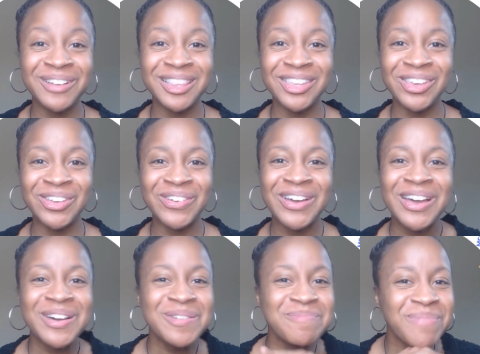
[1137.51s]
with you.
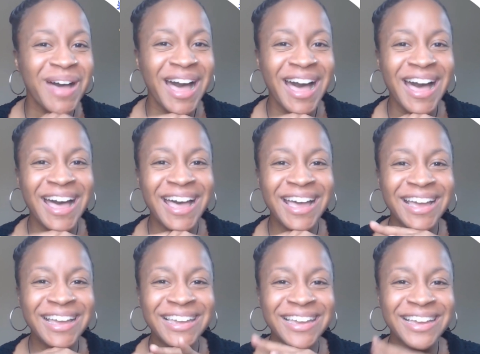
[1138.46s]

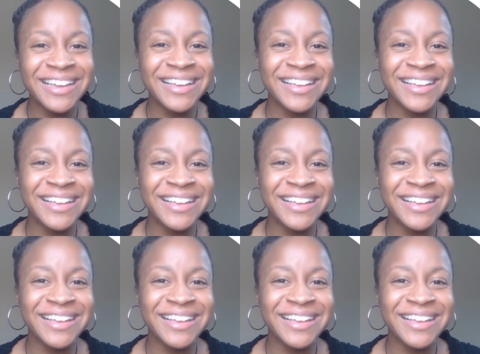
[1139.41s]
Bye!